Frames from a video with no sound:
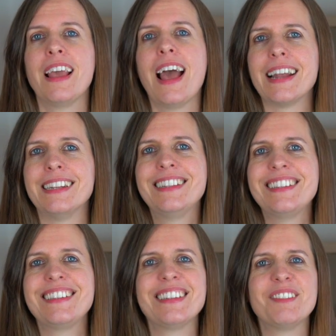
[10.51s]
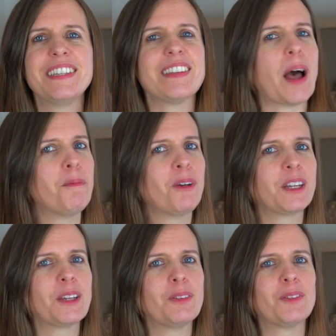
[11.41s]
And in this series, I'm
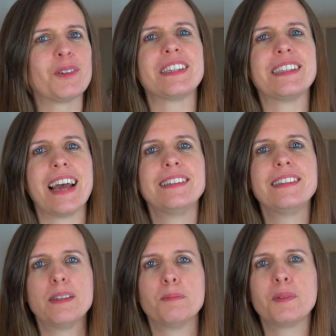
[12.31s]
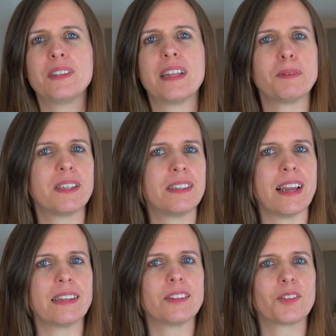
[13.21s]
running you through the 10 simple steps to
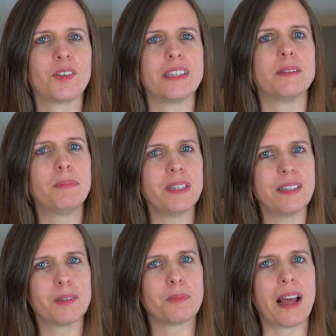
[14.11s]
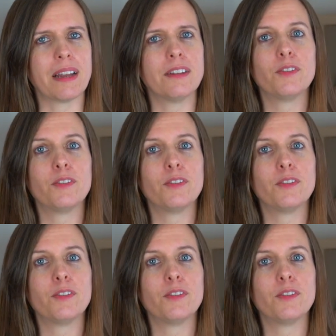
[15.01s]
take to create a business plan